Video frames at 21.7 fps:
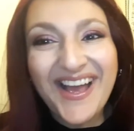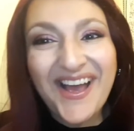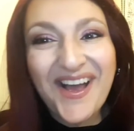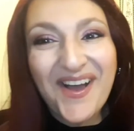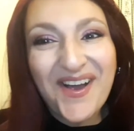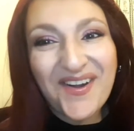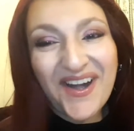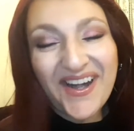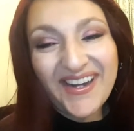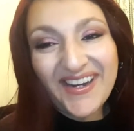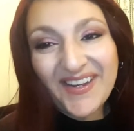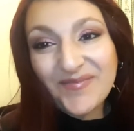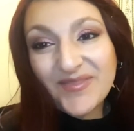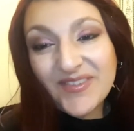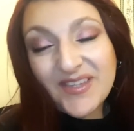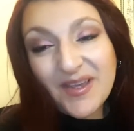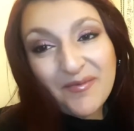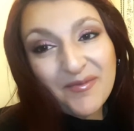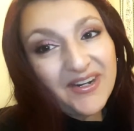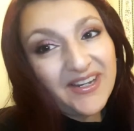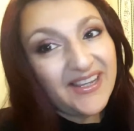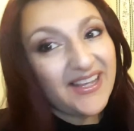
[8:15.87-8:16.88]
Alrighty,
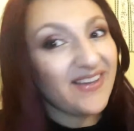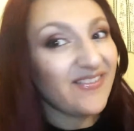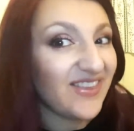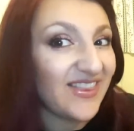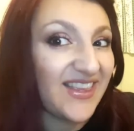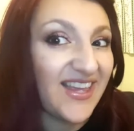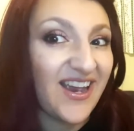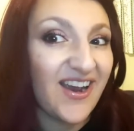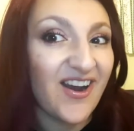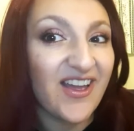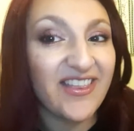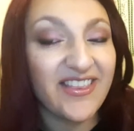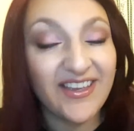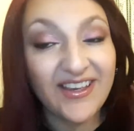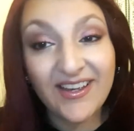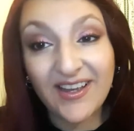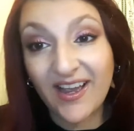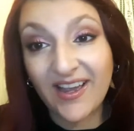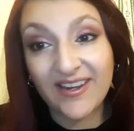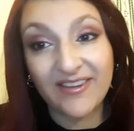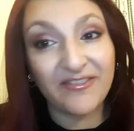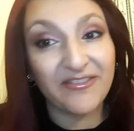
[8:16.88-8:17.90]
so I'm going to leave it there. I
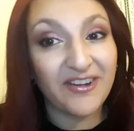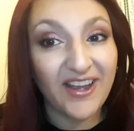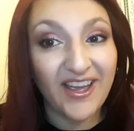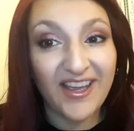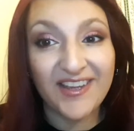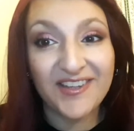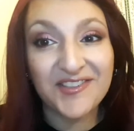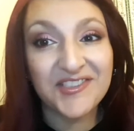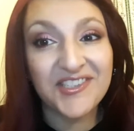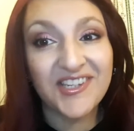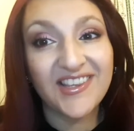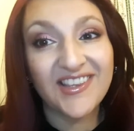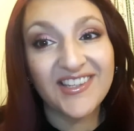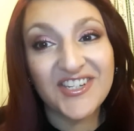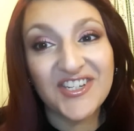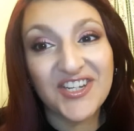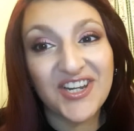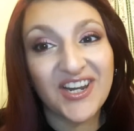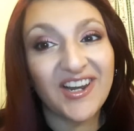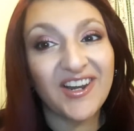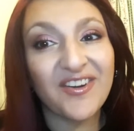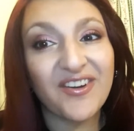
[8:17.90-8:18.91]
think I've nailed the
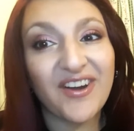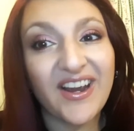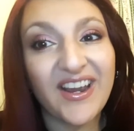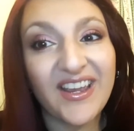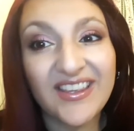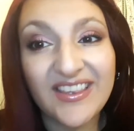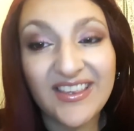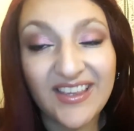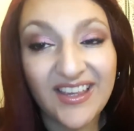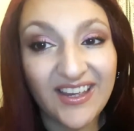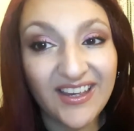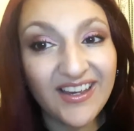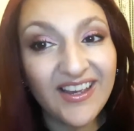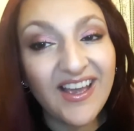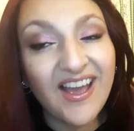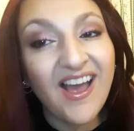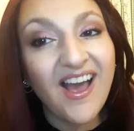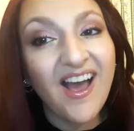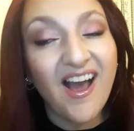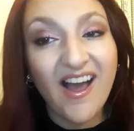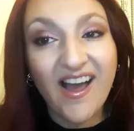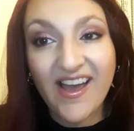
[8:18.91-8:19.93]
Jean Grey thing.
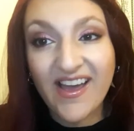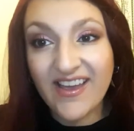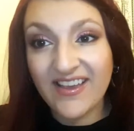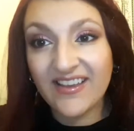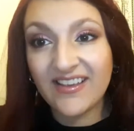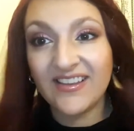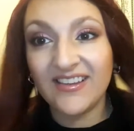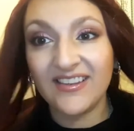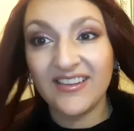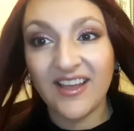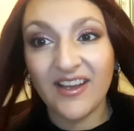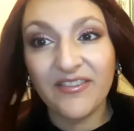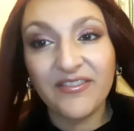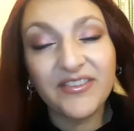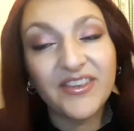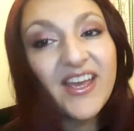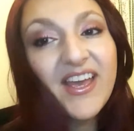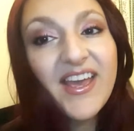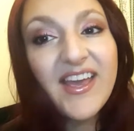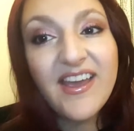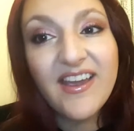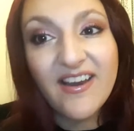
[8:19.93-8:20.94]
I love the
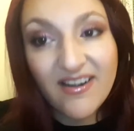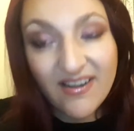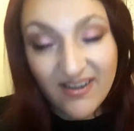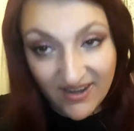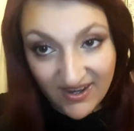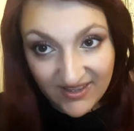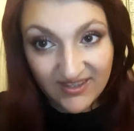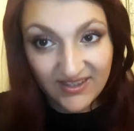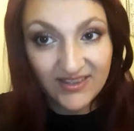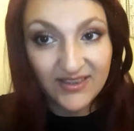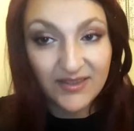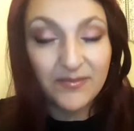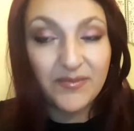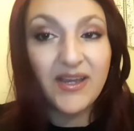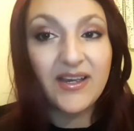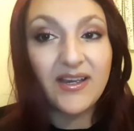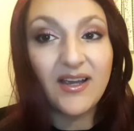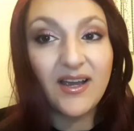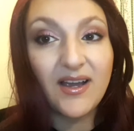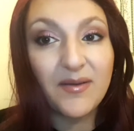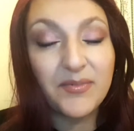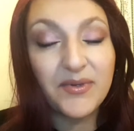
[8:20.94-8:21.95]
hair. I think the
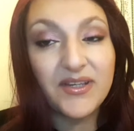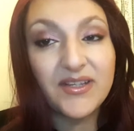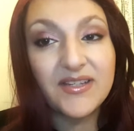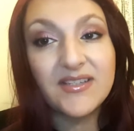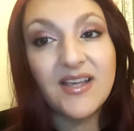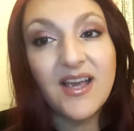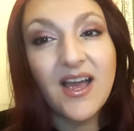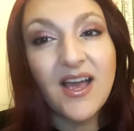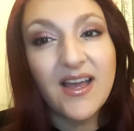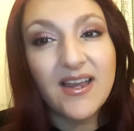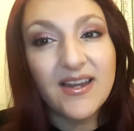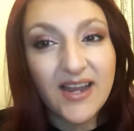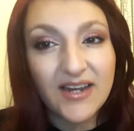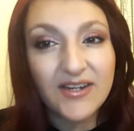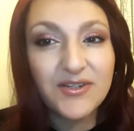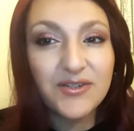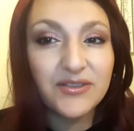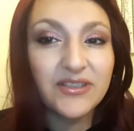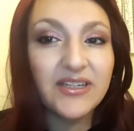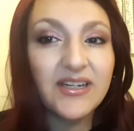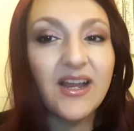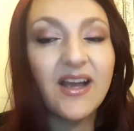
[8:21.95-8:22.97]
makeup is
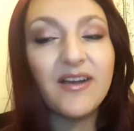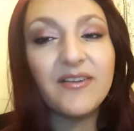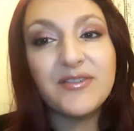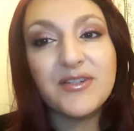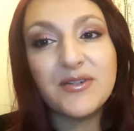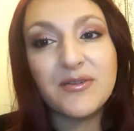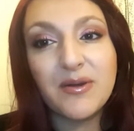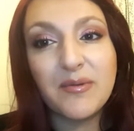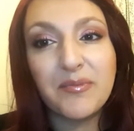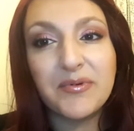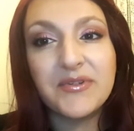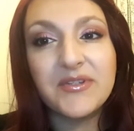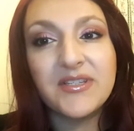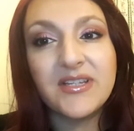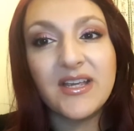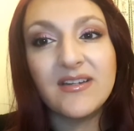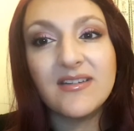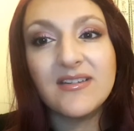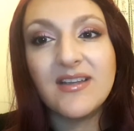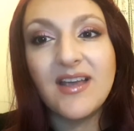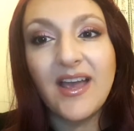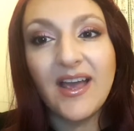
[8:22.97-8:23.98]
natural enough to
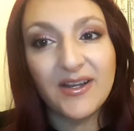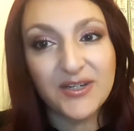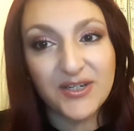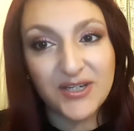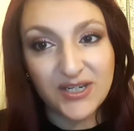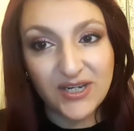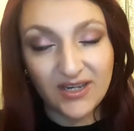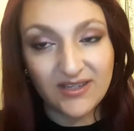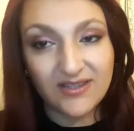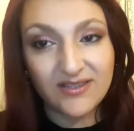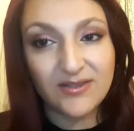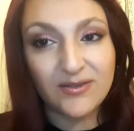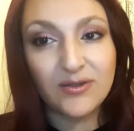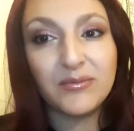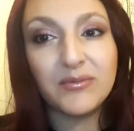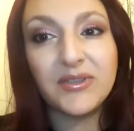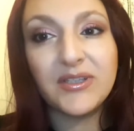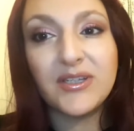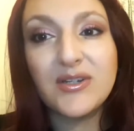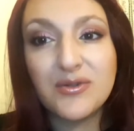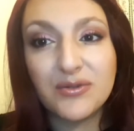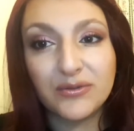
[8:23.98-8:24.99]
represent how she's
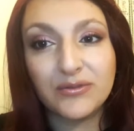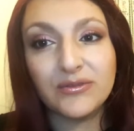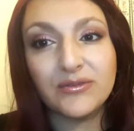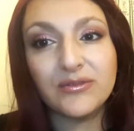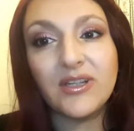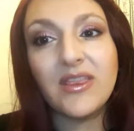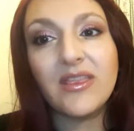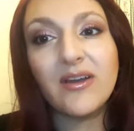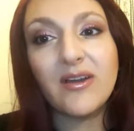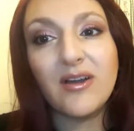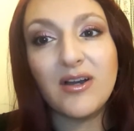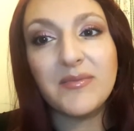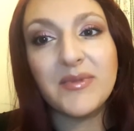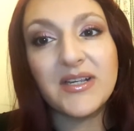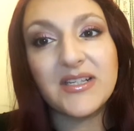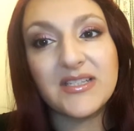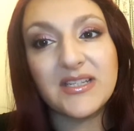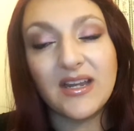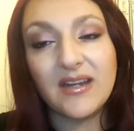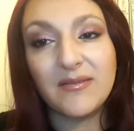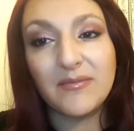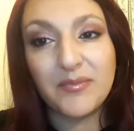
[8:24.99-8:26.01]
normally drawn in the
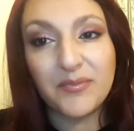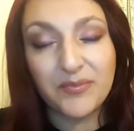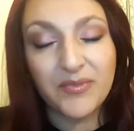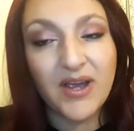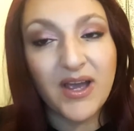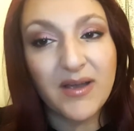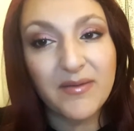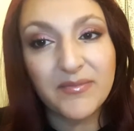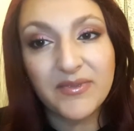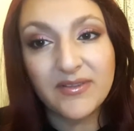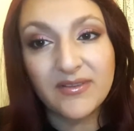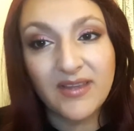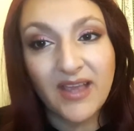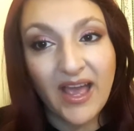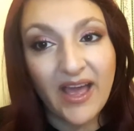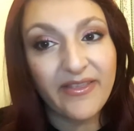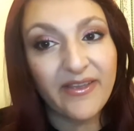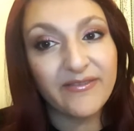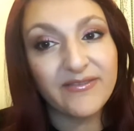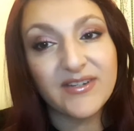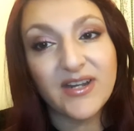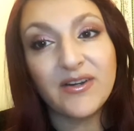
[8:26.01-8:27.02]
comics and um, how
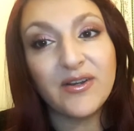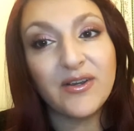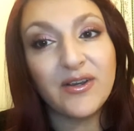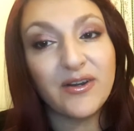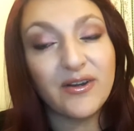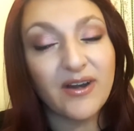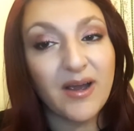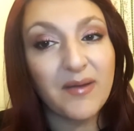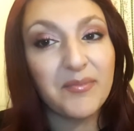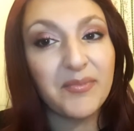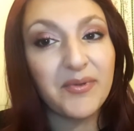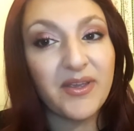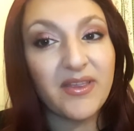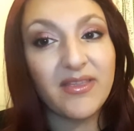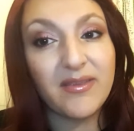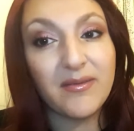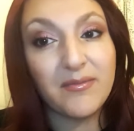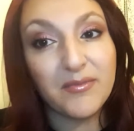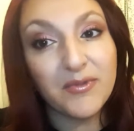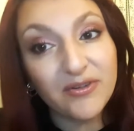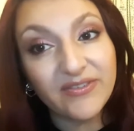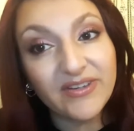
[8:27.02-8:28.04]
they've done her up in
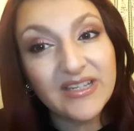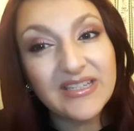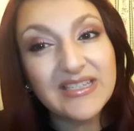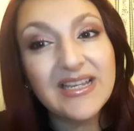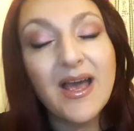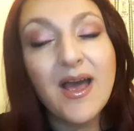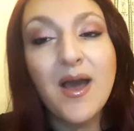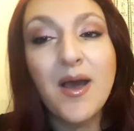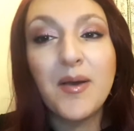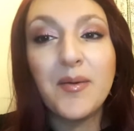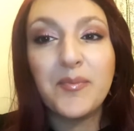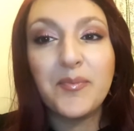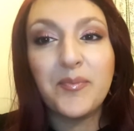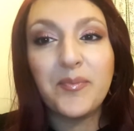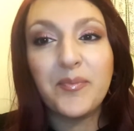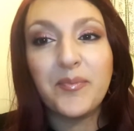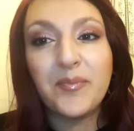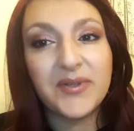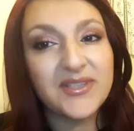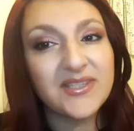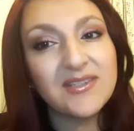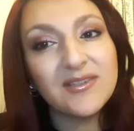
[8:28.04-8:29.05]
the movies,
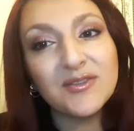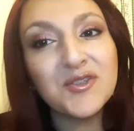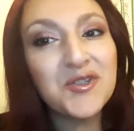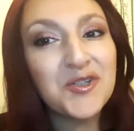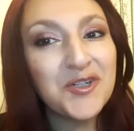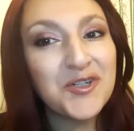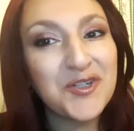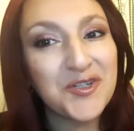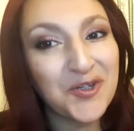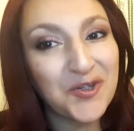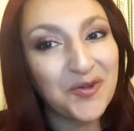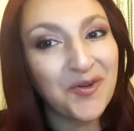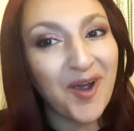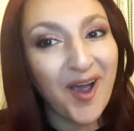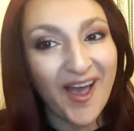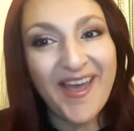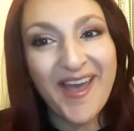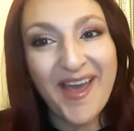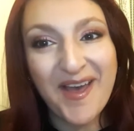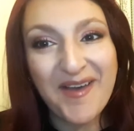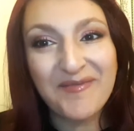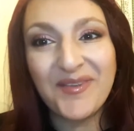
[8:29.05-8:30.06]
but still true to who I
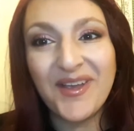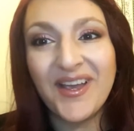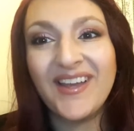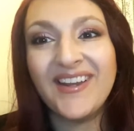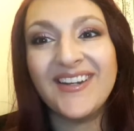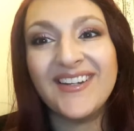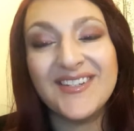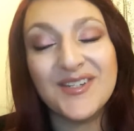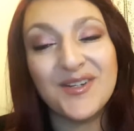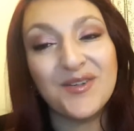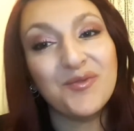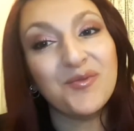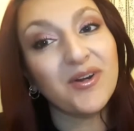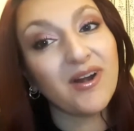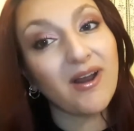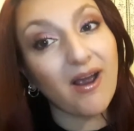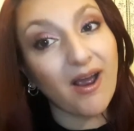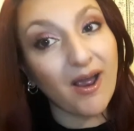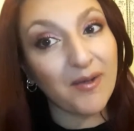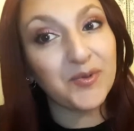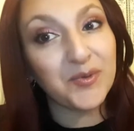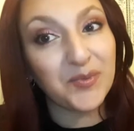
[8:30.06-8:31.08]
am and what
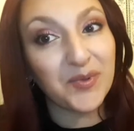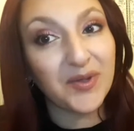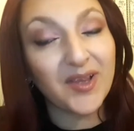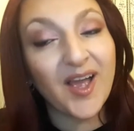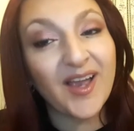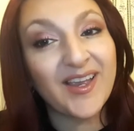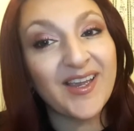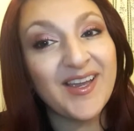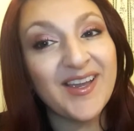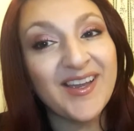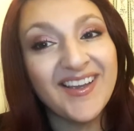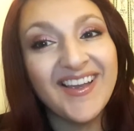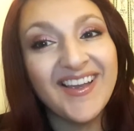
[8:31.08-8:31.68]
I would be like